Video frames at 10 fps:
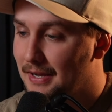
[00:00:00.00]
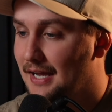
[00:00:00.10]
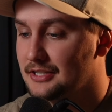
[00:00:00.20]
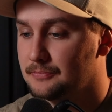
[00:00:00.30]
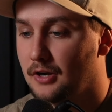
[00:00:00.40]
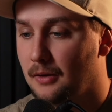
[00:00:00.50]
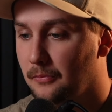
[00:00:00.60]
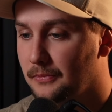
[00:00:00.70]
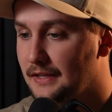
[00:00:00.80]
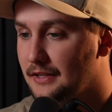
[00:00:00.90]
as
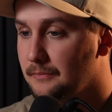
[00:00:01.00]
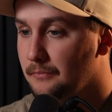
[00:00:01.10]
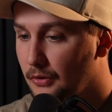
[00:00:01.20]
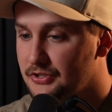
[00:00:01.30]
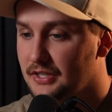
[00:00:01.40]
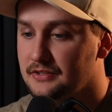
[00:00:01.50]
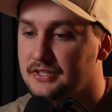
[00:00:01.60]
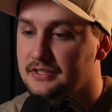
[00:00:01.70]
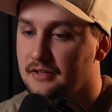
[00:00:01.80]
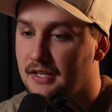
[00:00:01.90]
probably the most
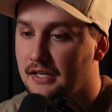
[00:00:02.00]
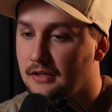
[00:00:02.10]
consistent thing